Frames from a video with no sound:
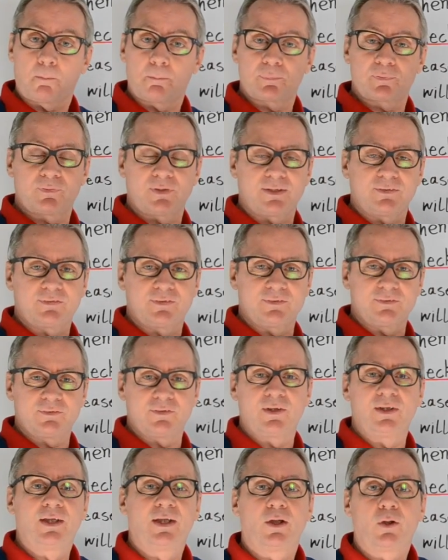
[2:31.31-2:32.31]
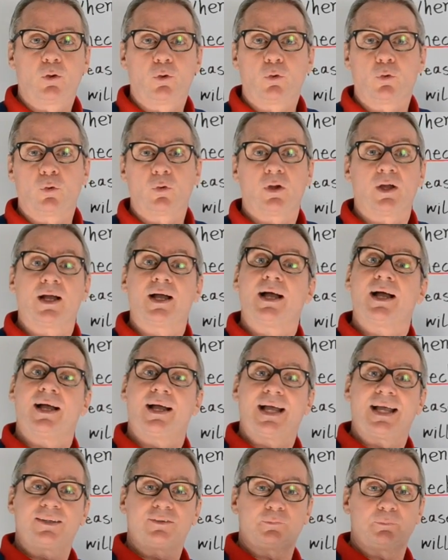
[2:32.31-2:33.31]
present or
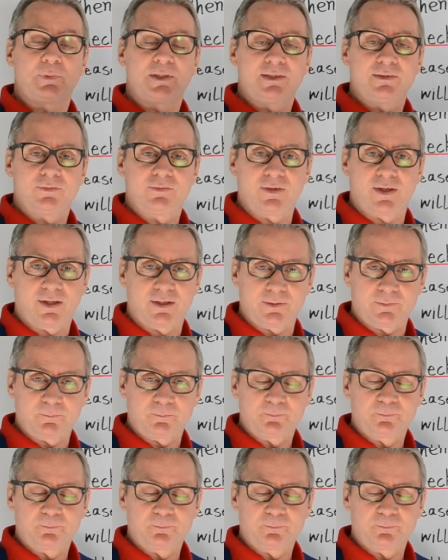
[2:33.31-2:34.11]
has been done.